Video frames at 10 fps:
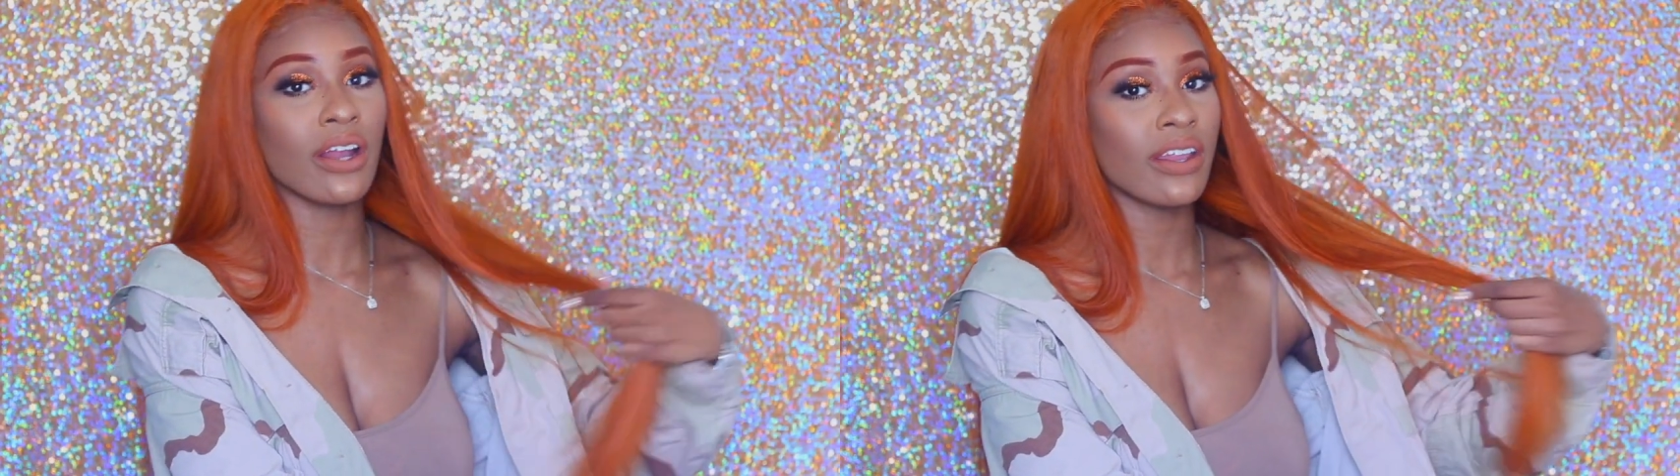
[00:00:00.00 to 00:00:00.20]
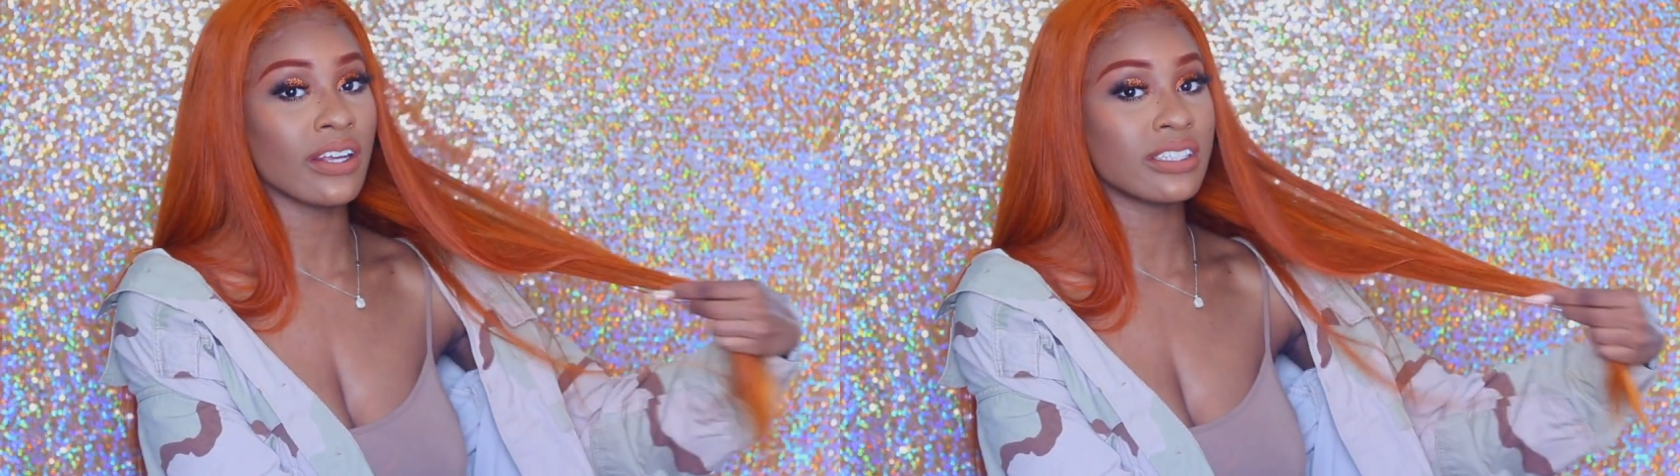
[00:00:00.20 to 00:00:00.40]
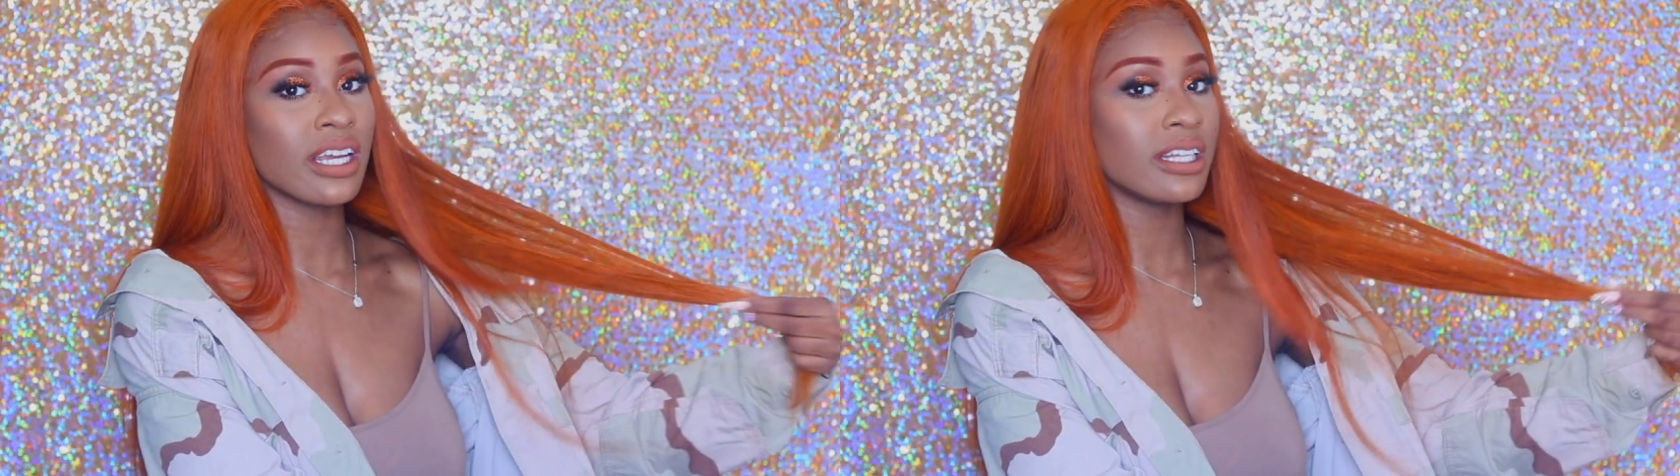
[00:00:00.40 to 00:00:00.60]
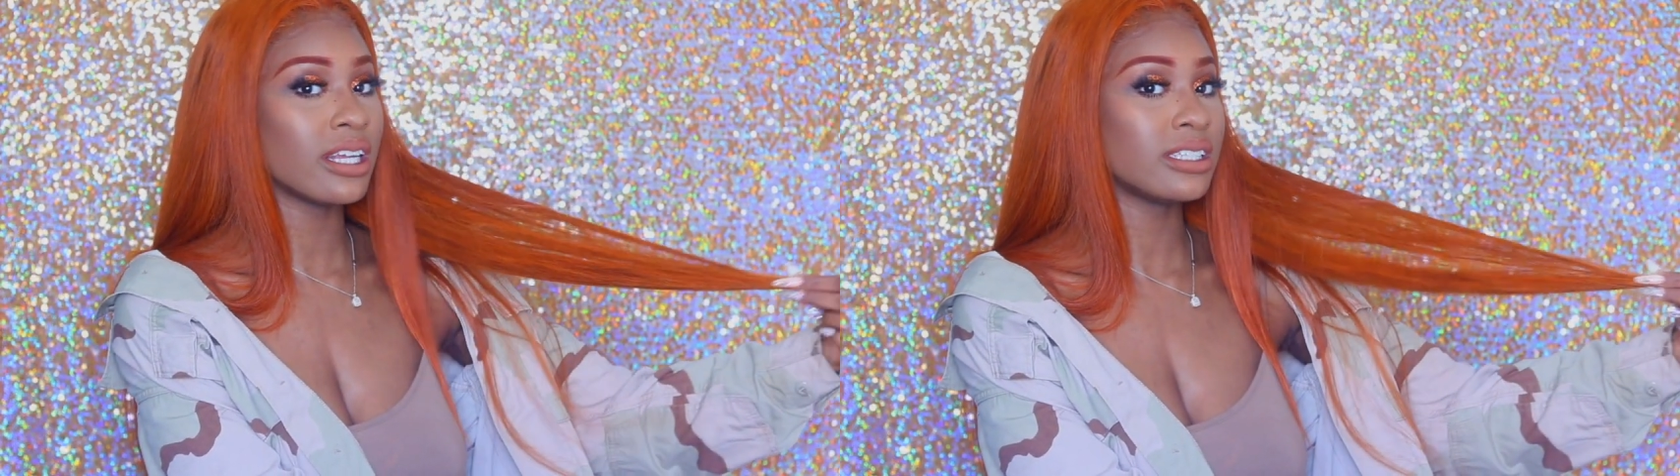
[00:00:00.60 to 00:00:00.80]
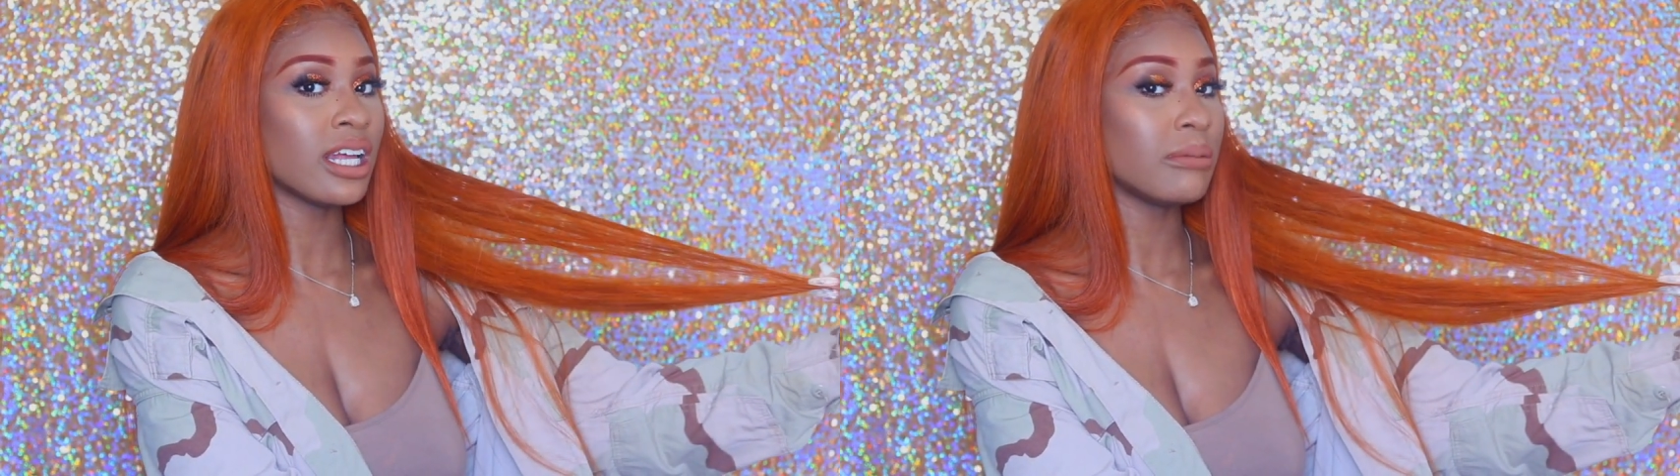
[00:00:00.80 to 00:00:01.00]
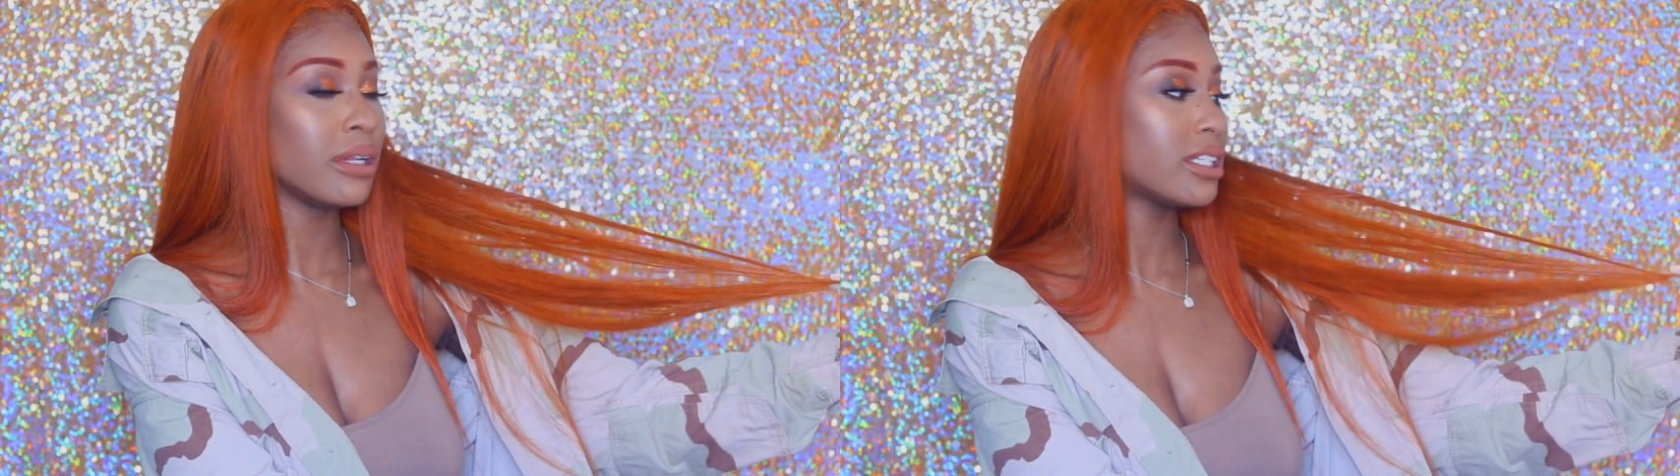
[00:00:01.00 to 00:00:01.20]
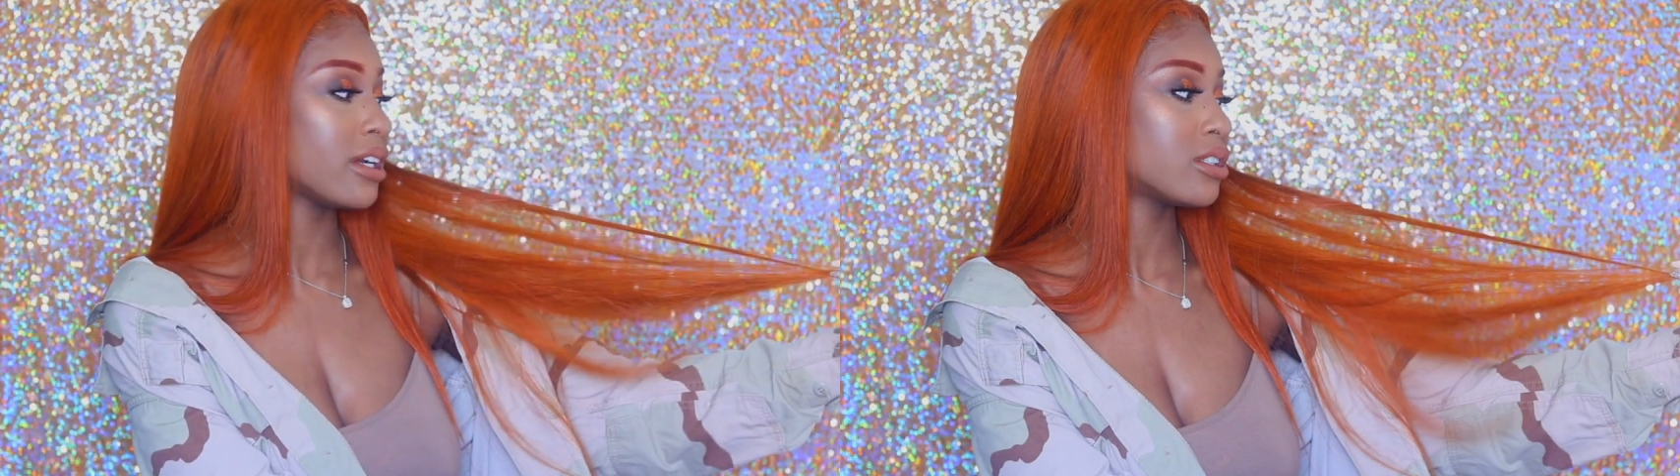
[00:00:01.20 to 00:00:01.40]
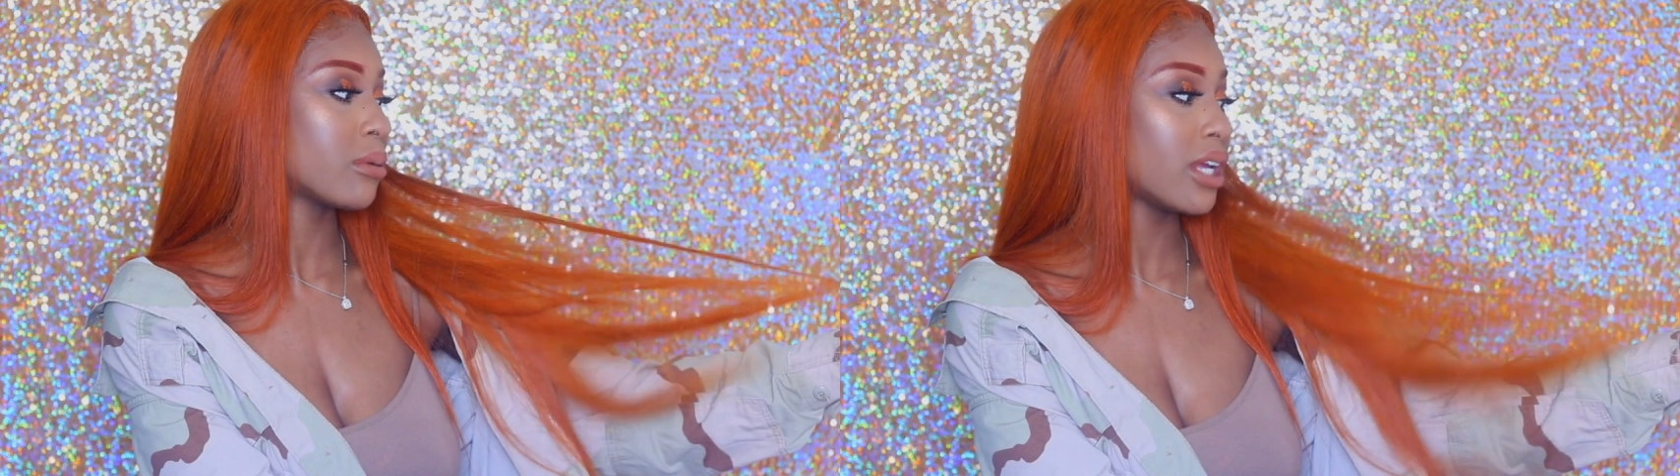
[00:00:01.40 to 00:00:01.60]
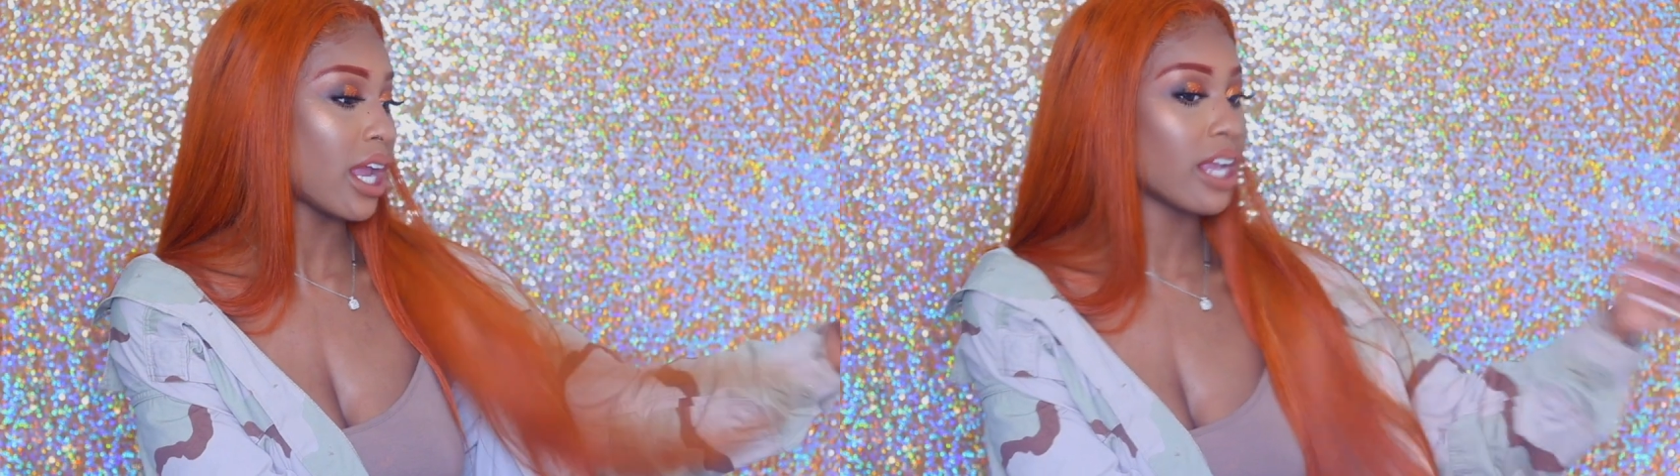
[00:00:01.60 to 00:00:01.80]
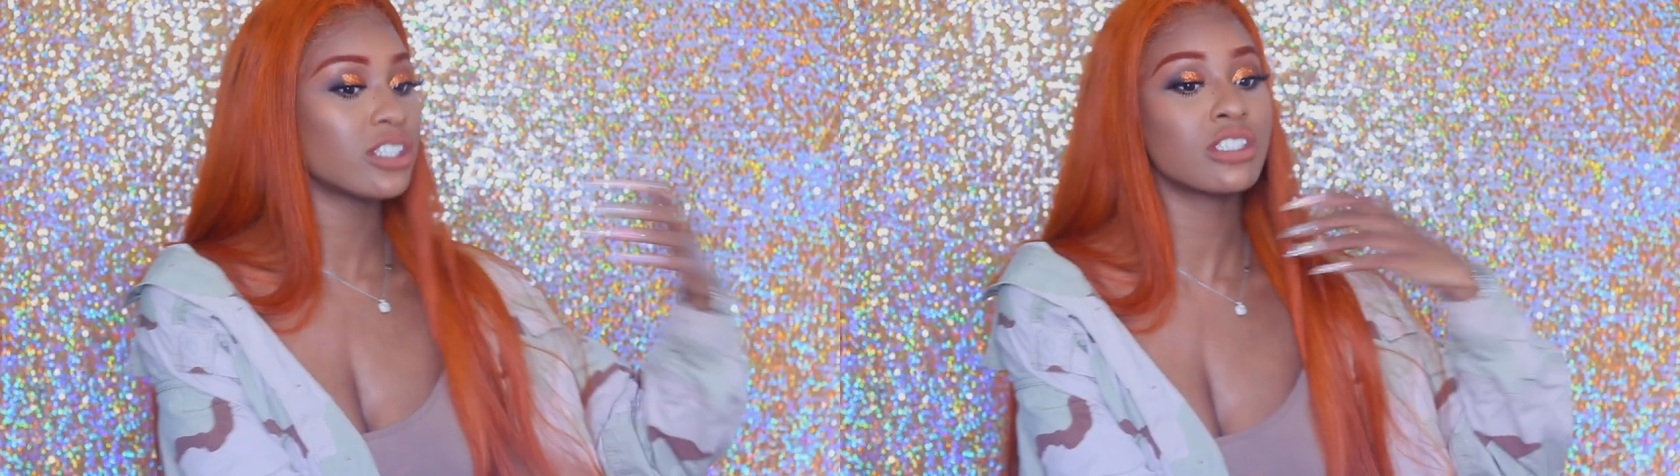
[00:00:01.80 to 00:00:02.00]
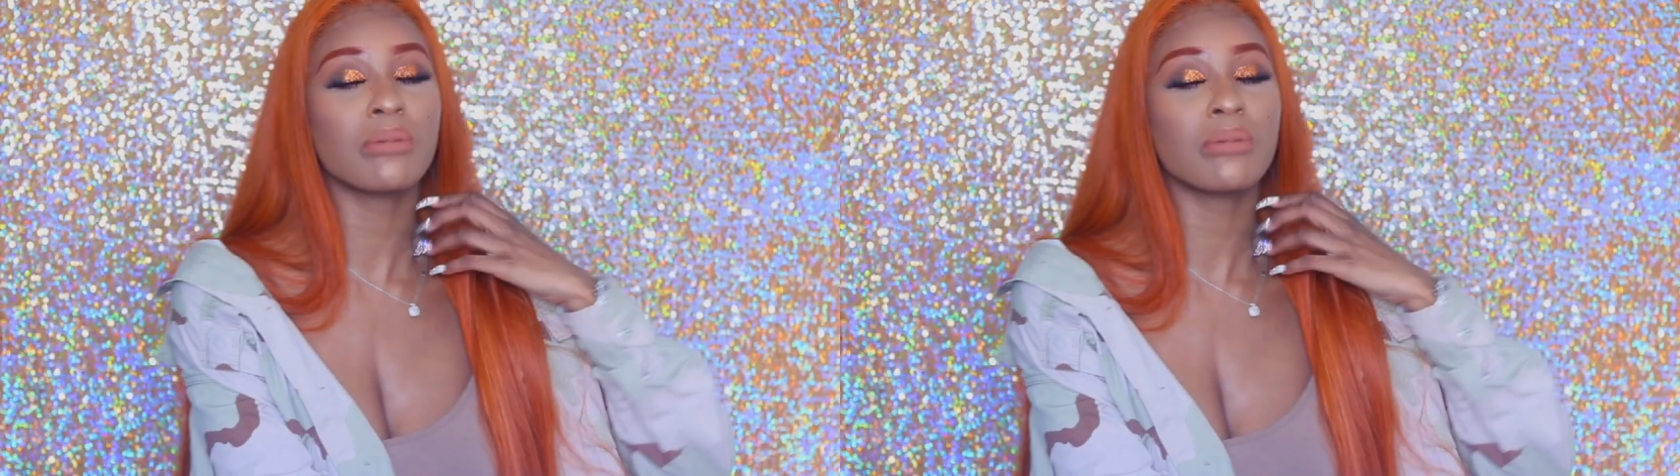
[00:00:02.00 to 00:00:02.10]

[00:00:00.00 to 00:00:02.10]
Now they're telling me this hair is 28 inches,